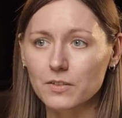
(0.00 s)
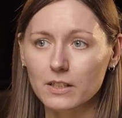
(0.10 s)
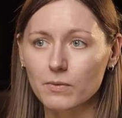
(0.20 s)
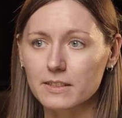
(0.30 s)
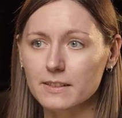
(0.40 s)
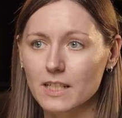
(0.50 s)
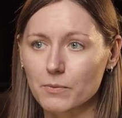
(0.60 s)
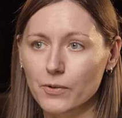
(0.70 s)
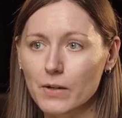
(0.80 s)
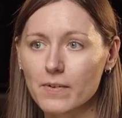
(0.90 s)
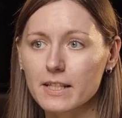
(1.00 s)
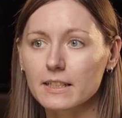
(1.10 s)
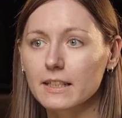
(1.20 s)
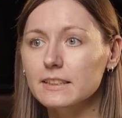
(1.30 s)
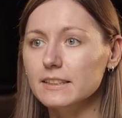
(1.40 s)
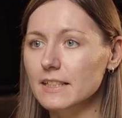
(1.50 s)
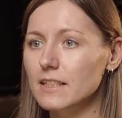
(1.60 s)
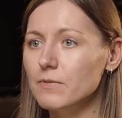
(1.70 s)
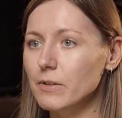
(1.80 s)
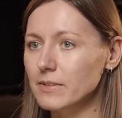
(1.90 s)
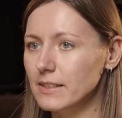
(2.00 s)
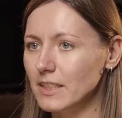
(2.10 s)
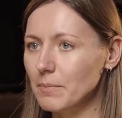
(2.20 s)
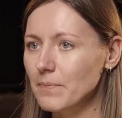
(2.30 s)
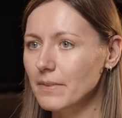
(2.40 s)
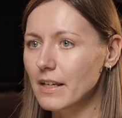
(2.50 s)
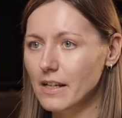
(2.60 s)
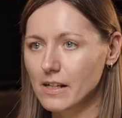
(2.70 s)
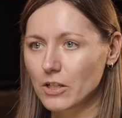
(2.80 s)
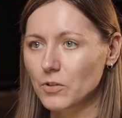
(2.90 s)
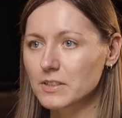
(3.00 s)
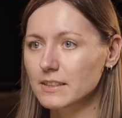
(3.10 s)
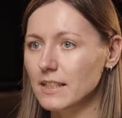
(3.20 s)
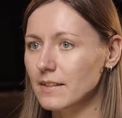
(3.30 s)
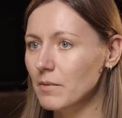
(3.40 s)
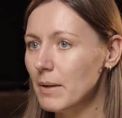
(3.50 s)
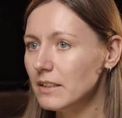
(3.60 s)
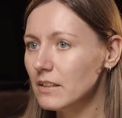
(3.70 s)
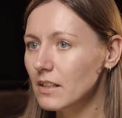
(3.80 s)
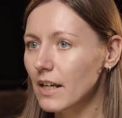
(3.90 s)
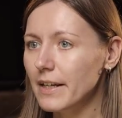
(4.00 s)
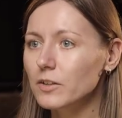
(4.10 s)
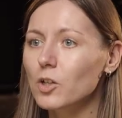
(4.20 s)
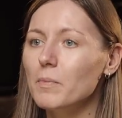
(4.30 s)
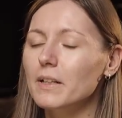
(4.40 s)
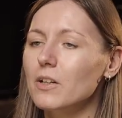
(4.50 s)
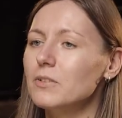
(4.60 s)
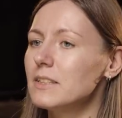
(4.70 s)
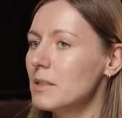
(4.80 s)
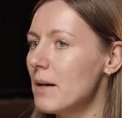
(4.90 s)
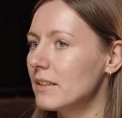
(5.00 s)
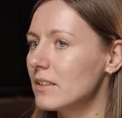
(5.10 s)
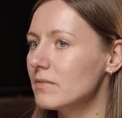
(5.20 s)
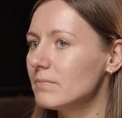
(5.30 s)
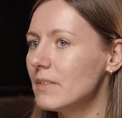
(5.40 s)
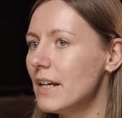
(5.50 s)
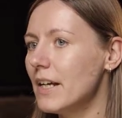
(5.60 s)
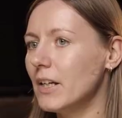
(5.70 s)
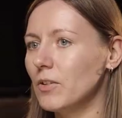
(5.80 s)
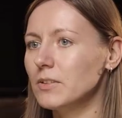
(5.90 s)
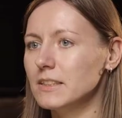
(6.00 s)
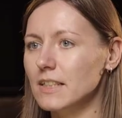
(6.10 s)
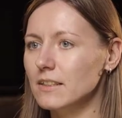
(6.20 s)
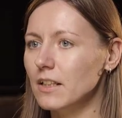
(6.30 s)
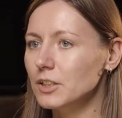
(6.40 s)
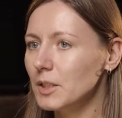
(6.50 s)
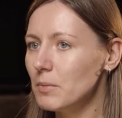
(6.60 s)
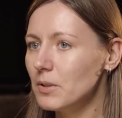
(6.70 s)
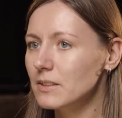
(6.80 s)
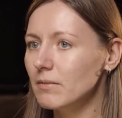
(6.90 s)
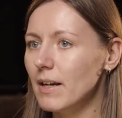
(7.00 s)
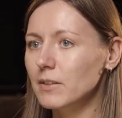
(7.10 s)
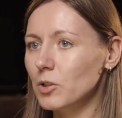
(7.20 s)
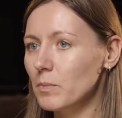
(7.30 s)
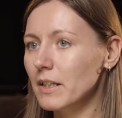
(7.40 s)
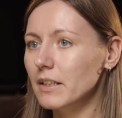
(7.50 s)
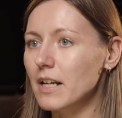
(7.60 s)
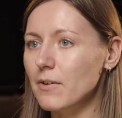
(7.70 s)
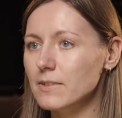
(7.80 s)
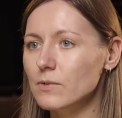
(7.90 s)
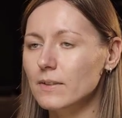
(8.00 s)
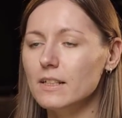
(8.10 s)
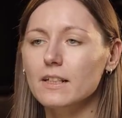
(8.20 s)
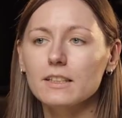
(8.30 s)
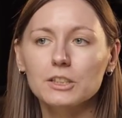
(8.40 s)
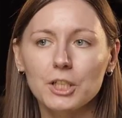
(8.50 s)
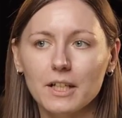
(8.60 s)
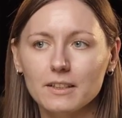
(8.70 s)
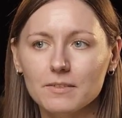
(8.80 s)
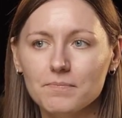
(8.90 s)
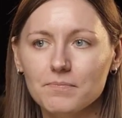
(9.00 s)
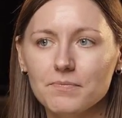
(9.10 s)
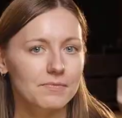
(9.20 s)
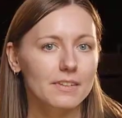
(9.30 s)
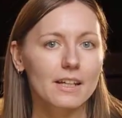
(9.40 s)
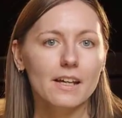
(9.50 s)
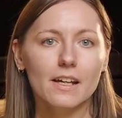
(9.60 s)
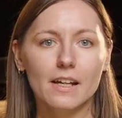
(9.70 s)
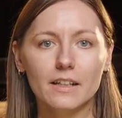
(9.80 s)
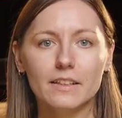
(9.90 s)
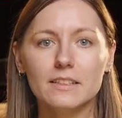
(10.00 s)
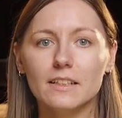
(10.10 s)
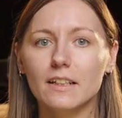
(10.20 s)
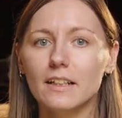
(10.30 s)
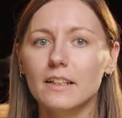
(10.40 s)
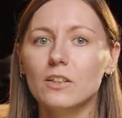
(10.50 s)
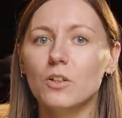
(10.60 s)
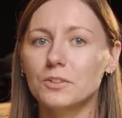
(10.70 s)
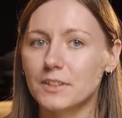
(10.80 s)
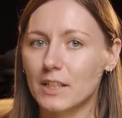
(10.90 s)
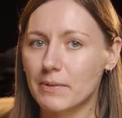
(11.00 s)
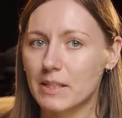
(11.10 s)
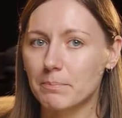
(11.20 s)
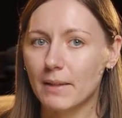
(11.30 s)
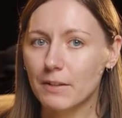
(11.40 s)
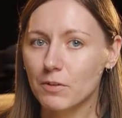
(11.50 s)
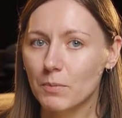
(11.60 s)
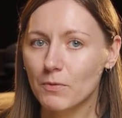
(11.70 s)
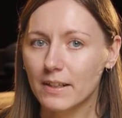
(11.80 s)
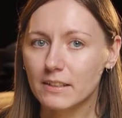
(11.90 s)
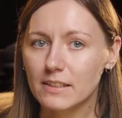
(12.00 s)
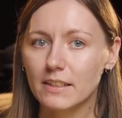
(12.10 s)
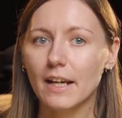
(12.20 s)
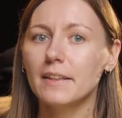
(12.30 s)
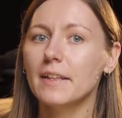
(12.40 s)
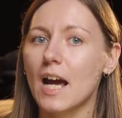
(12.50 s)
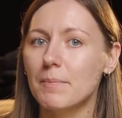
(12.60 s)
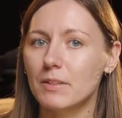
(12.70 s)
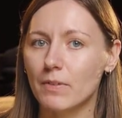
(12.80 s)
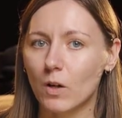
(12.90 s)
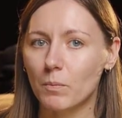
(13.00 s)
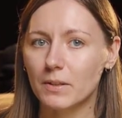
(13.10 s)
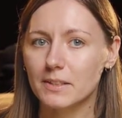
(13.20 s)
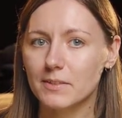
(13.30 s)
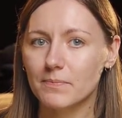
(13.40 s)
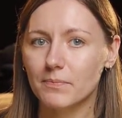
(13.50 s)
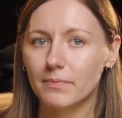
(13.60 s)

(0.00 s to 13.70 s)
Android works the same way with its standard view system. Use a standard button, and TalkBack knows it's a button. Use a standard checkbox, and TalkBack announces whether it's checked. There's a clear contract between platform providers and the app developers.